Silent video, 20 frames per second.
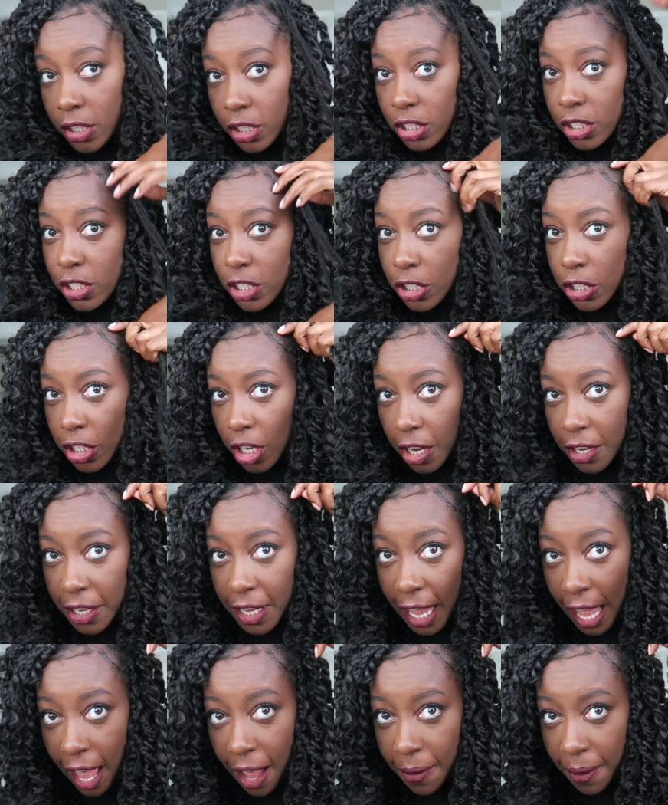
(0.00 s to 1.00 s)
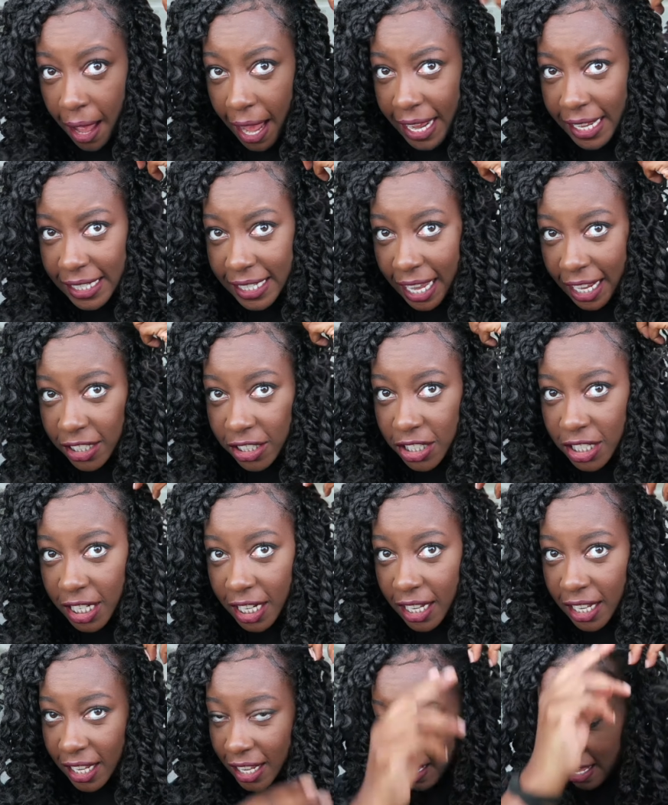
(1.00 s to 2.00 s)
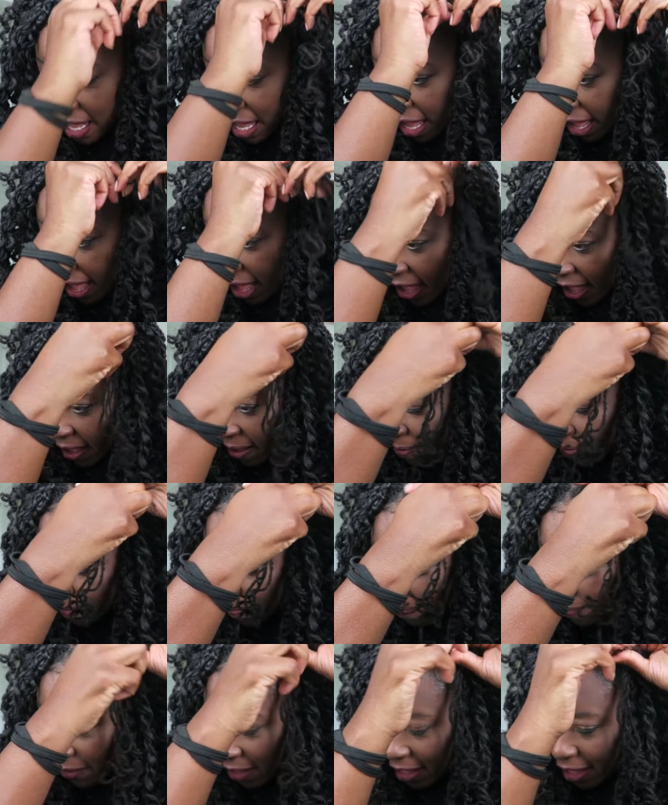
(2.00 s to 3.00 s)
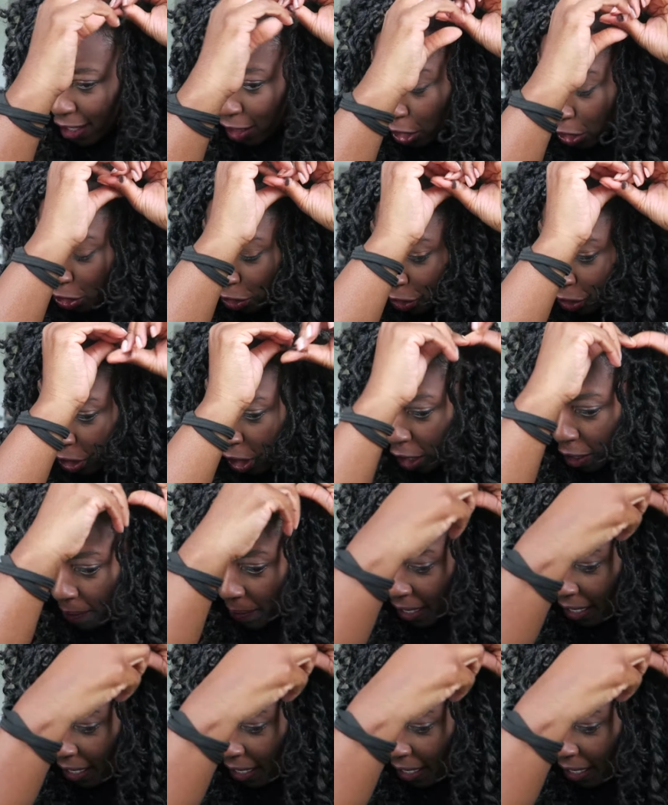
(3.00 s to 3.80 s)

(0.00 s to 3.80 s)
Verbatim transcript: Just to show you how I attached it. Um, there's so